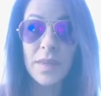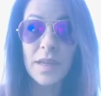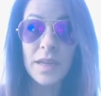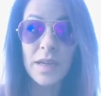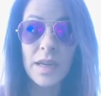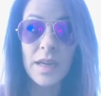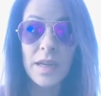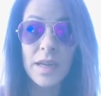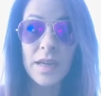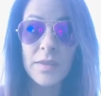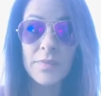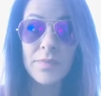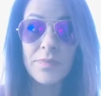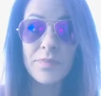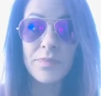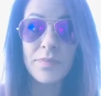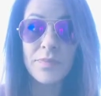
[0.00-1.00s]

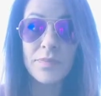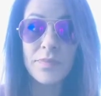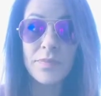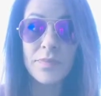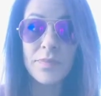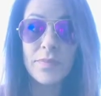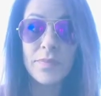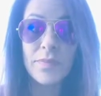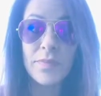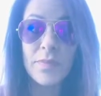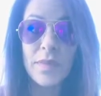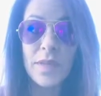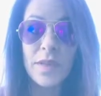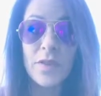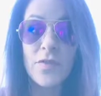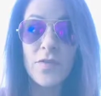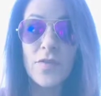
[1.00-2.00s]

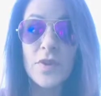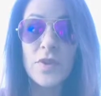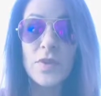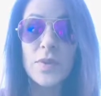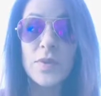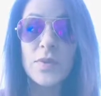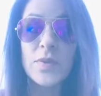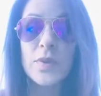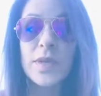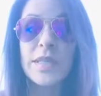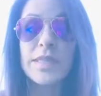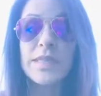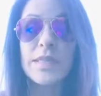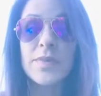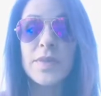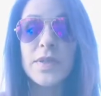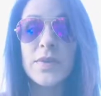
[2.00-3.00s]
The first one was
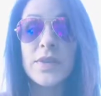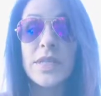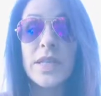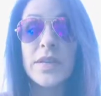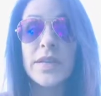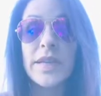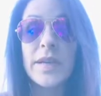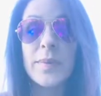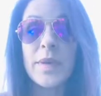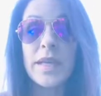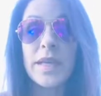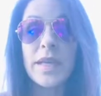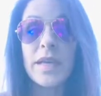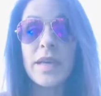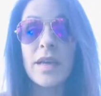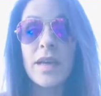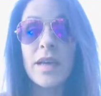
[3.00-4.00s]
somebody was yelling at me